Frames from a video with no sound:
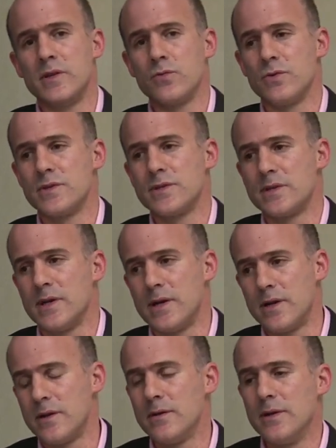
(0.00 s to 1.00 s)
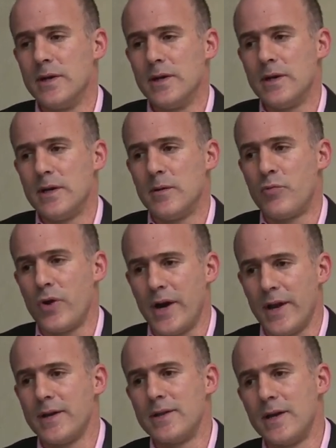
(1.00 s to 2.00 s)
It was a
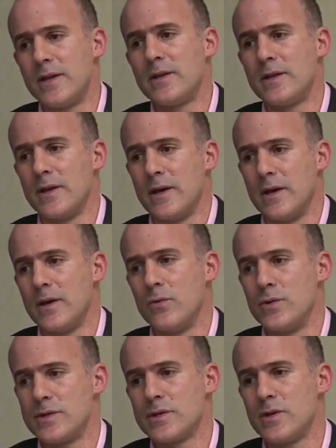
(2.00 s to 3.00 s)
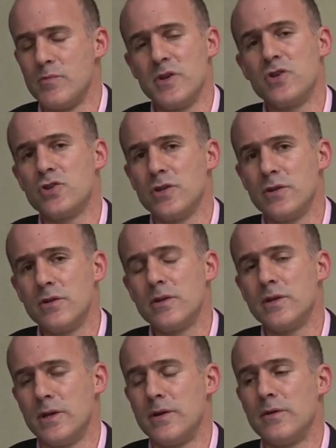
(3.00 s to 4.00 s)
product that was commissioned